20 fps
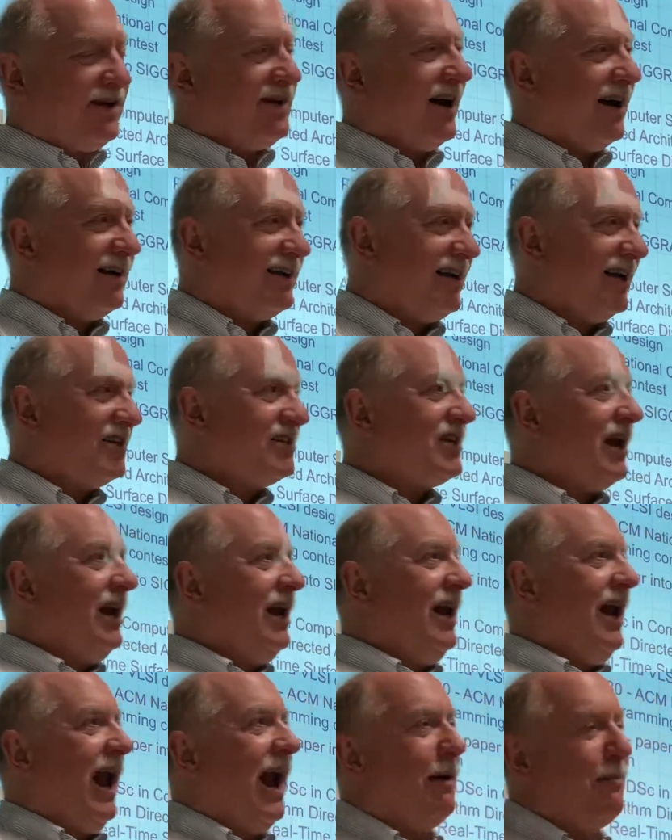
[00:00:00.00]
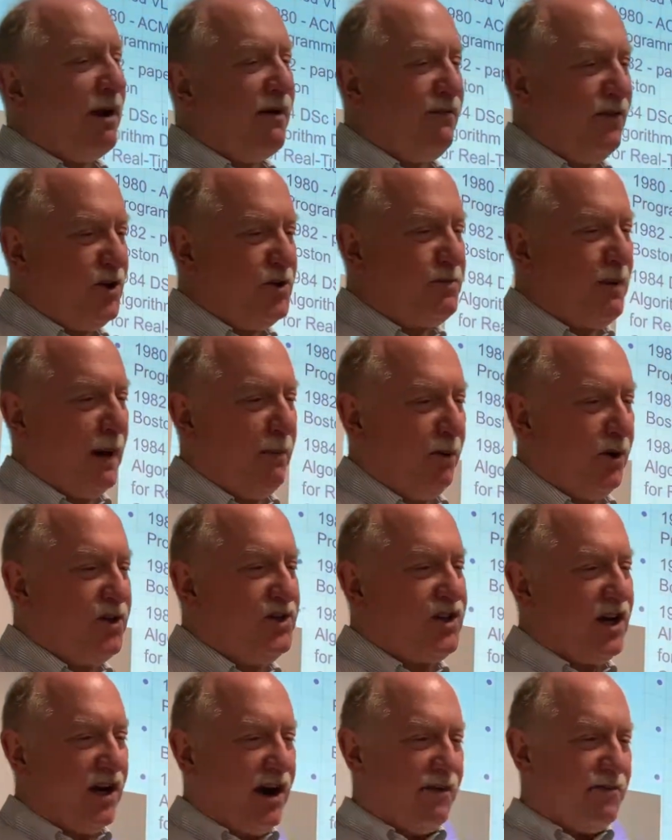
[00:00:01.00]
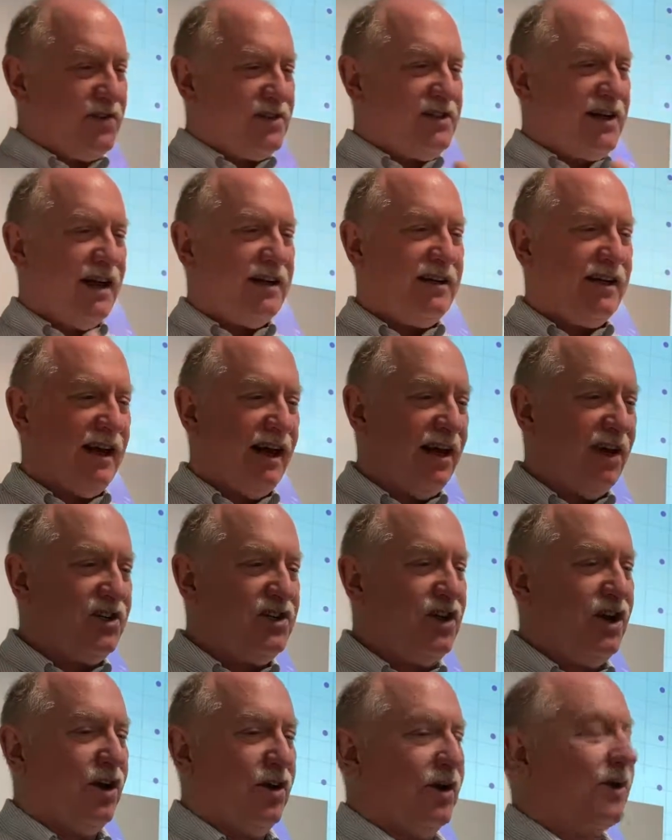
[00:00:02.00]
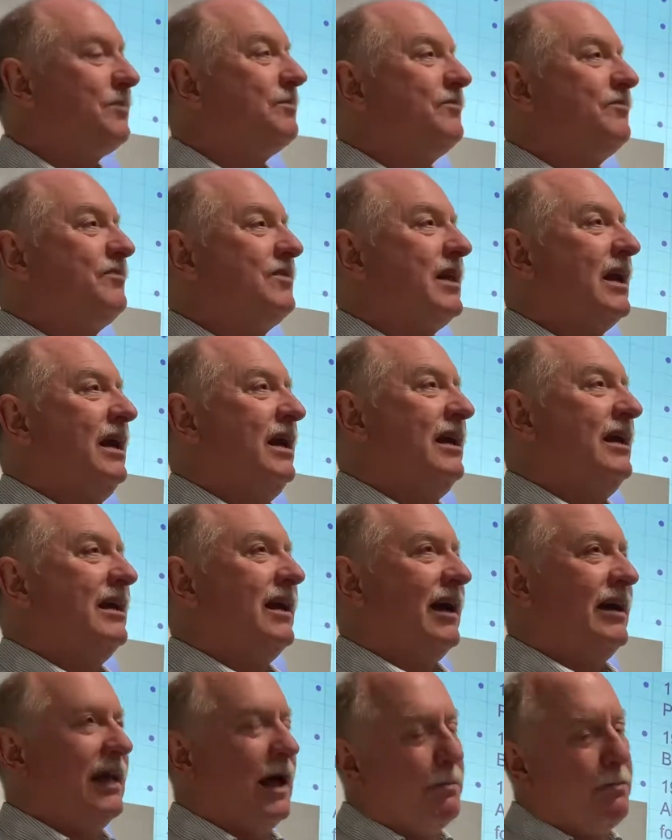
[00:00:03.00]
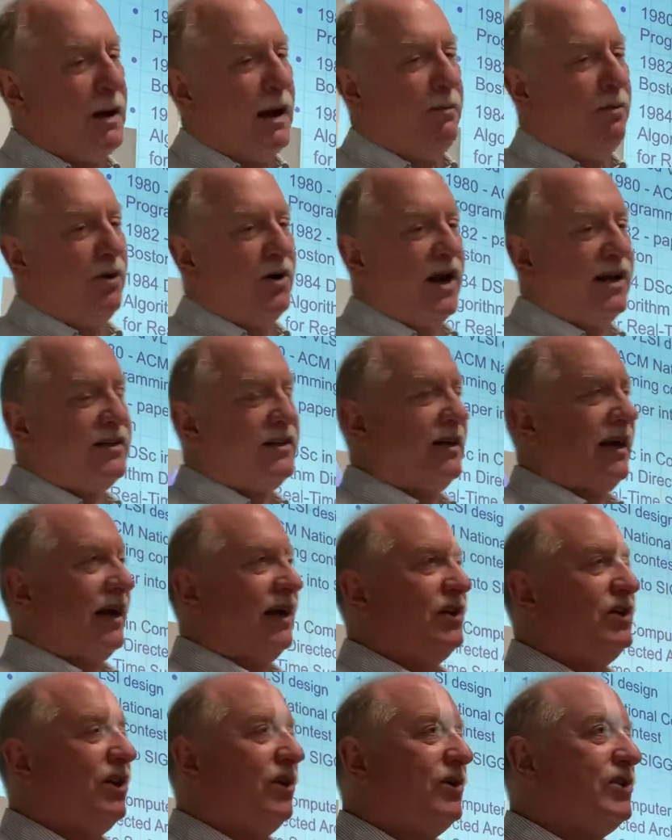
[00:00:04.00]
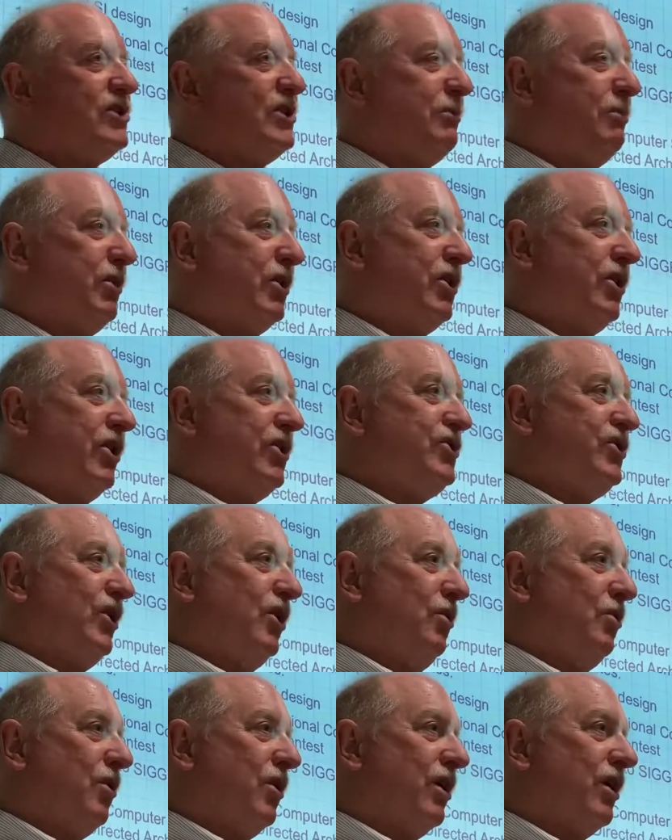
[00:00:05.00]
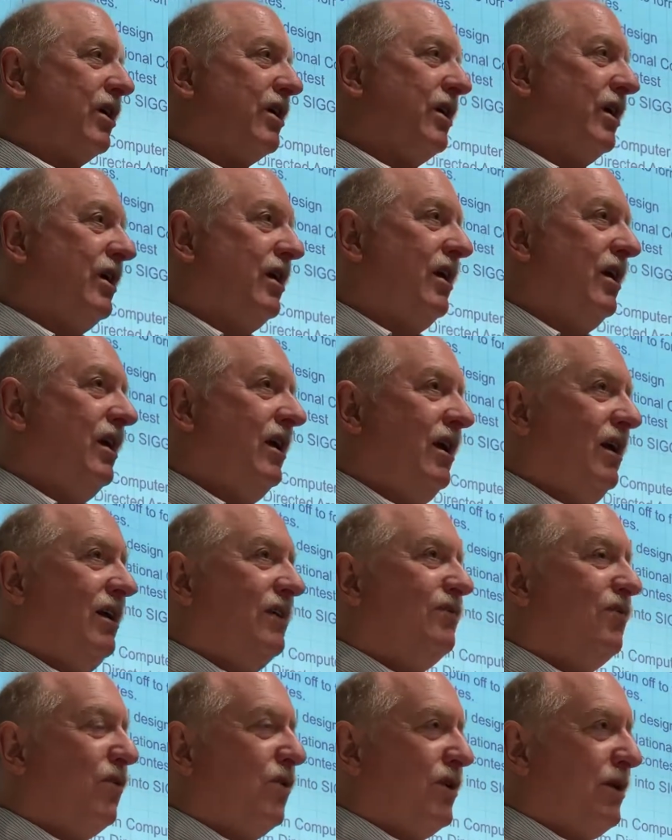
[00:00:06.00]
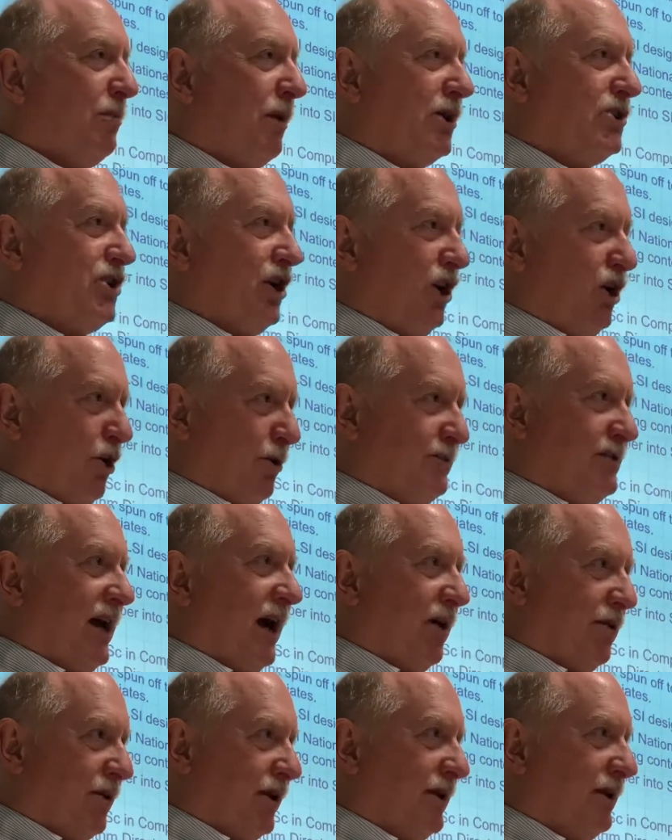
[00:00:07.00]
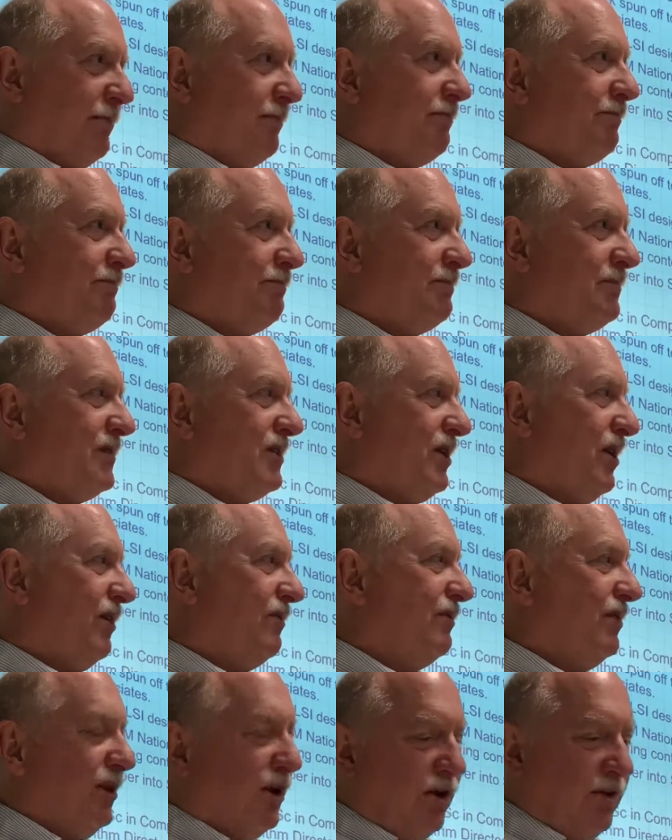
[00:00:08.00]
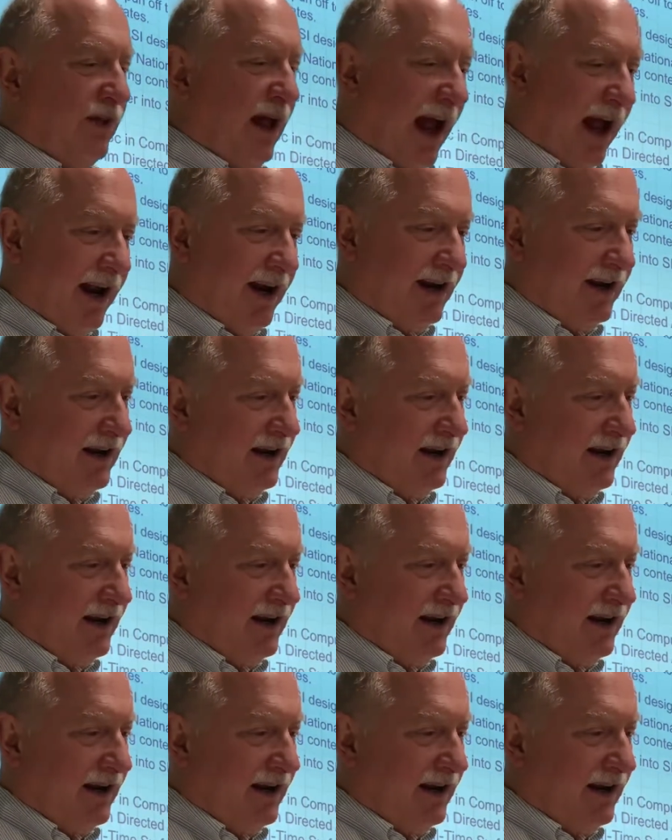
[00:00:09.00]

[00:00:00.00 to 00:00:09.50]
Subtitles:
Contest, and my first paper in SIGGRAPH was 1982. And that paper in 1982 is the precursor work for the Marching Cubes algorithm. So if you know that,